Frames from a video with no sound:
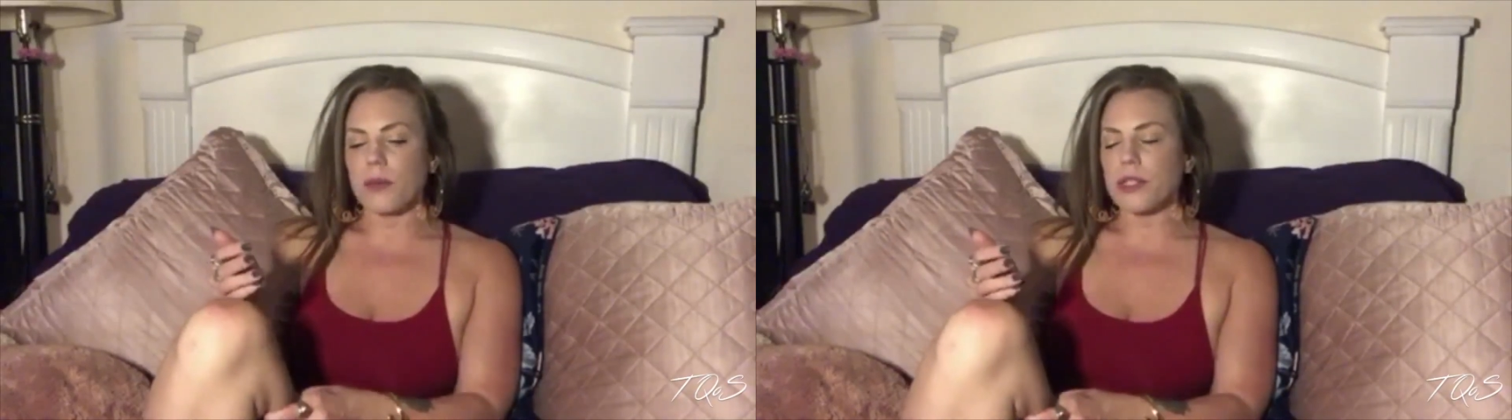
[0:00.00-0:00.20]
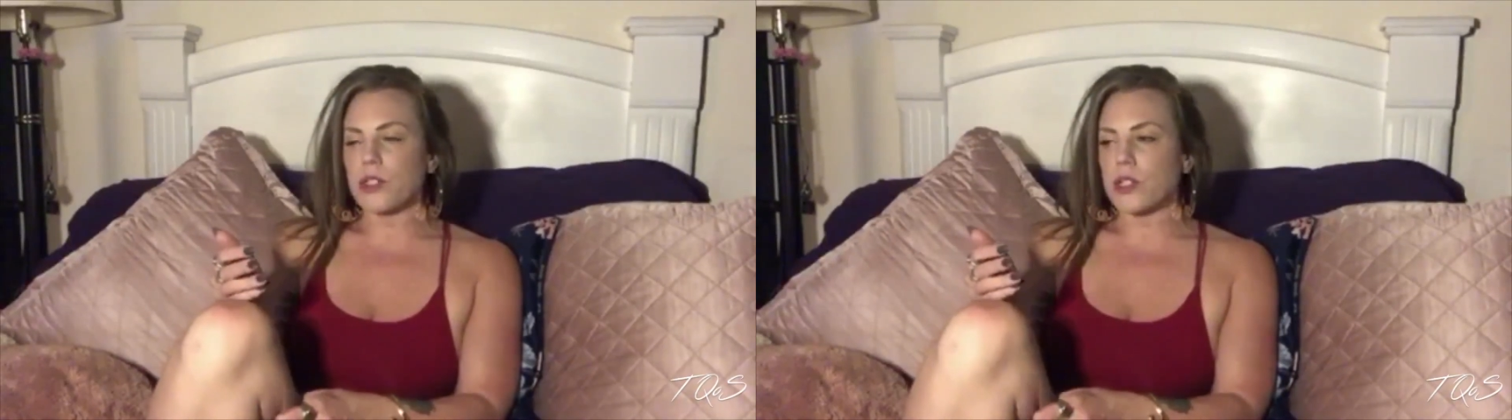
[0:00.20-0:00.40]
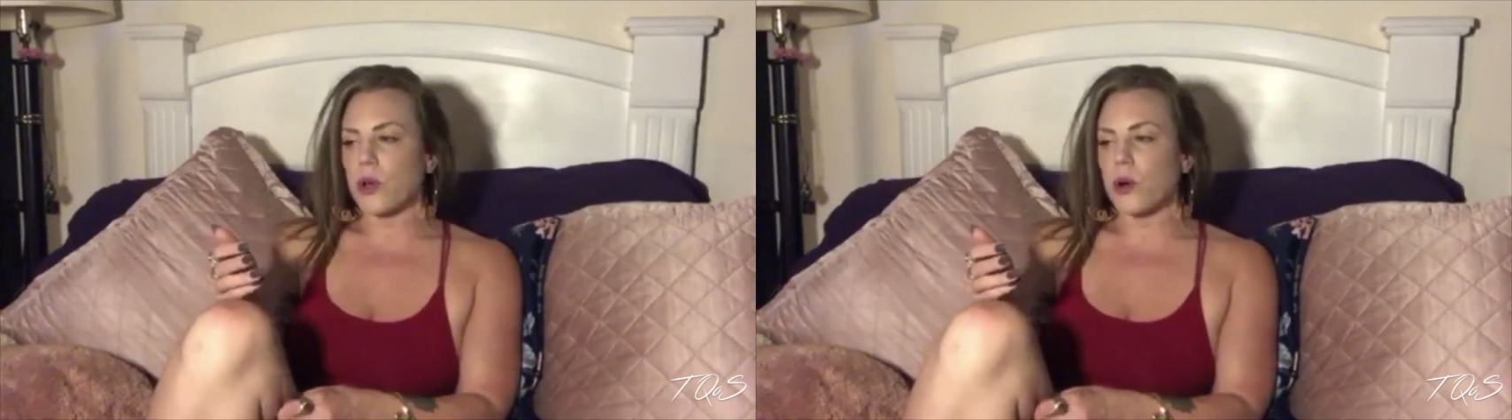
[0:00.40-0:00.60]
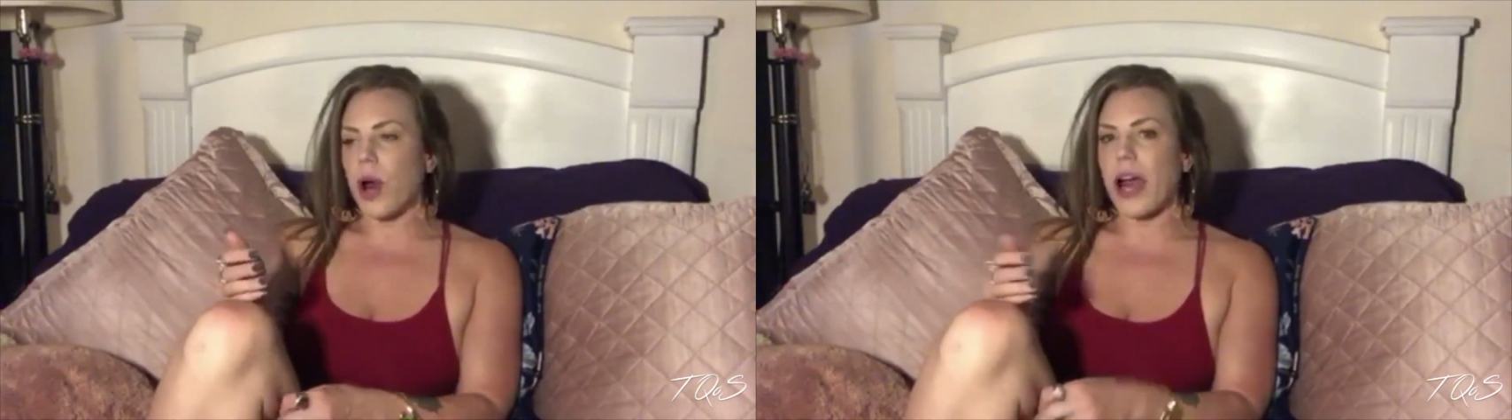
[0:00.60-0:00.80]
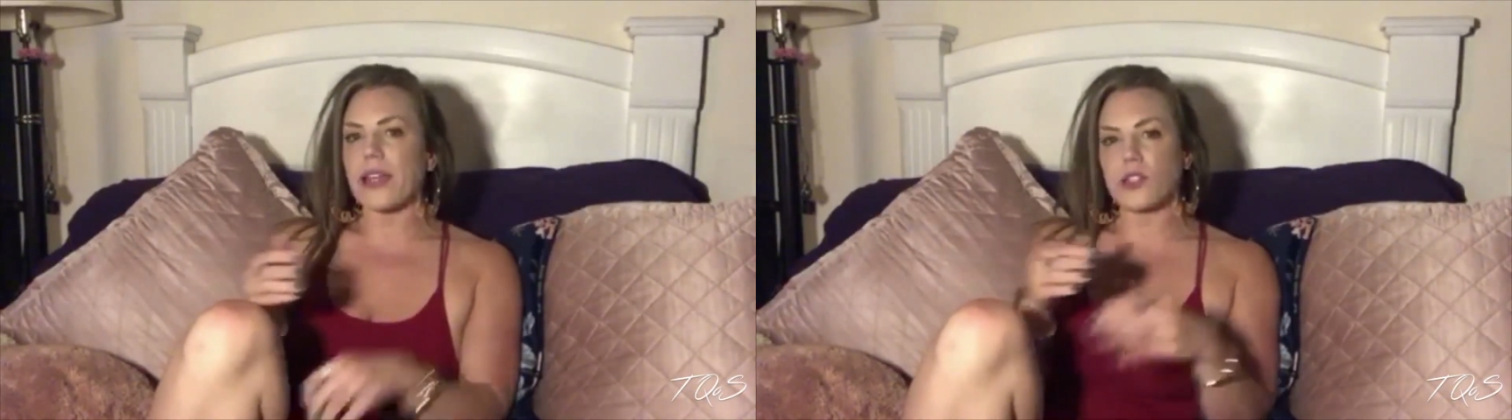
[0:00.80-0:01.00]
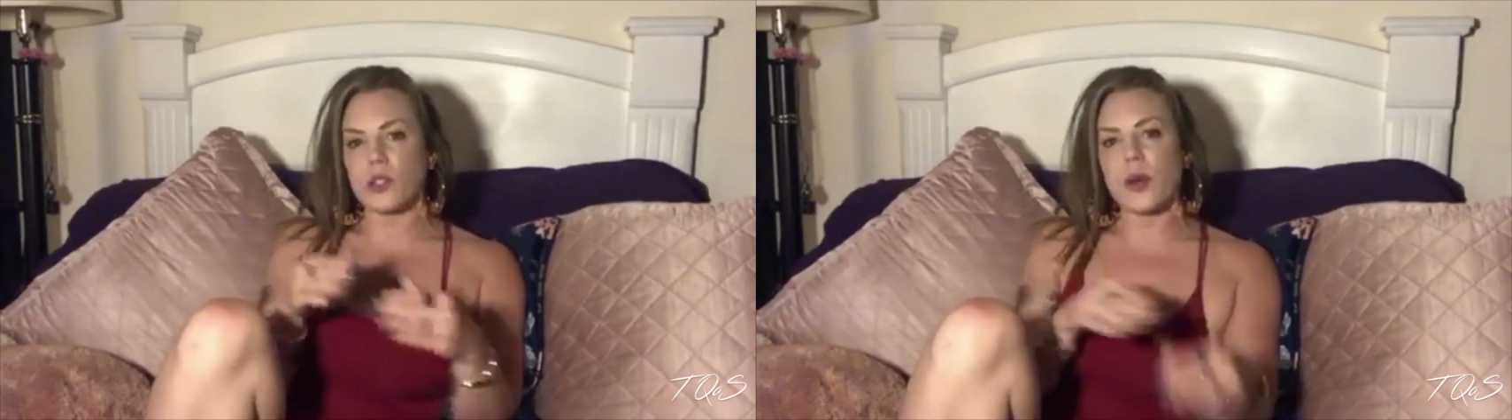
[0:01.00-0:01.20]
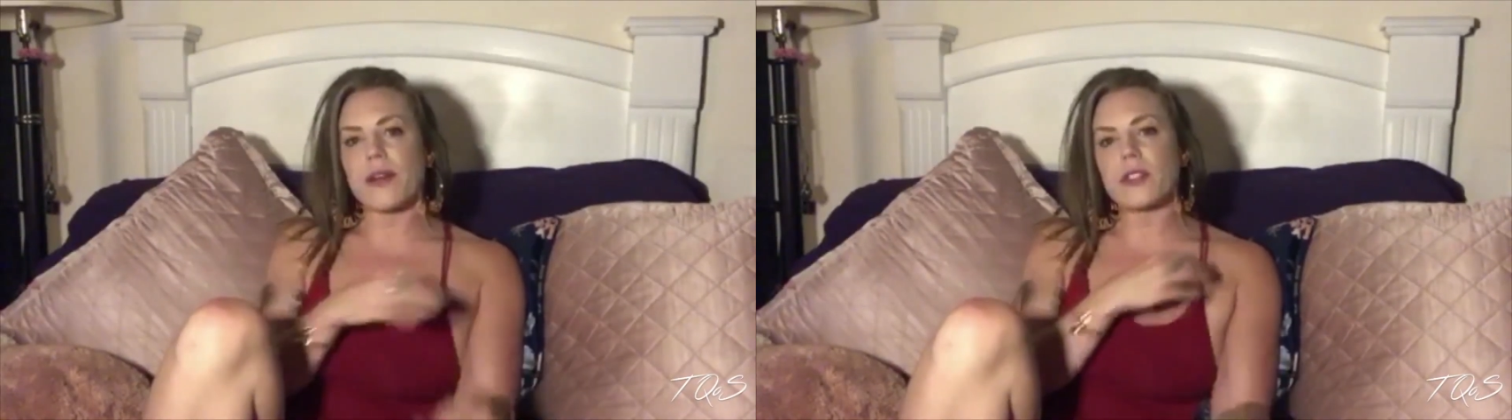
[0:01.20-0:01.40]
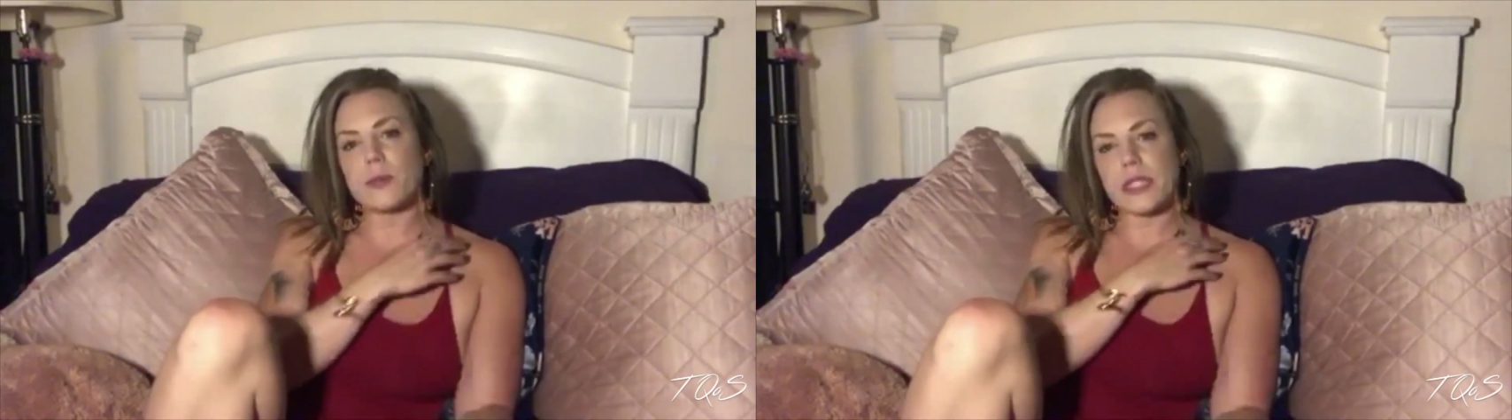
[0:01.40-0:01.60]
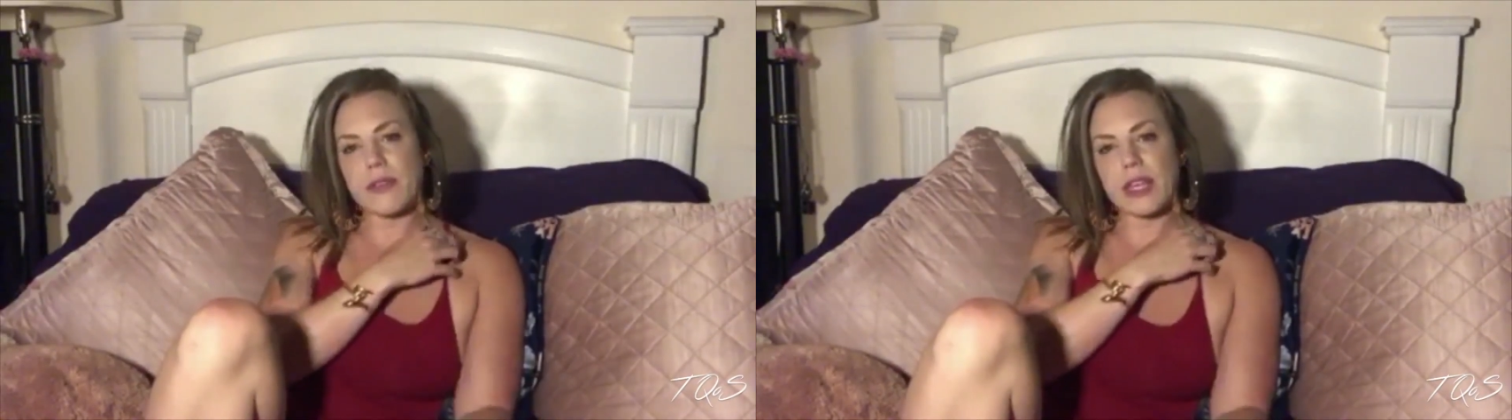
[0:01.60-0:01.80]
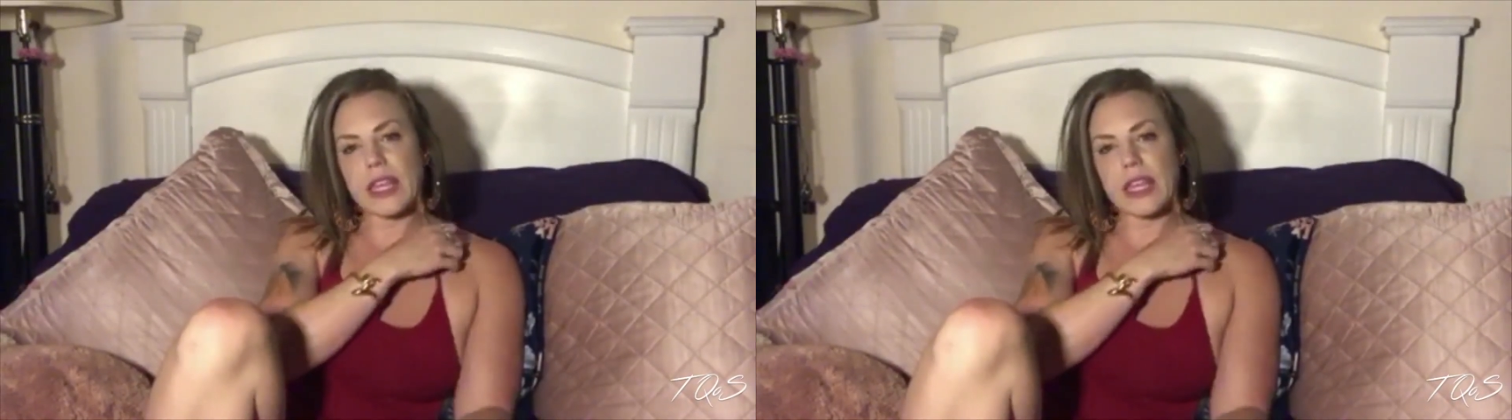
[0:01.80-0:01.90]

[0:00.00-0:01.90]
So I do have specific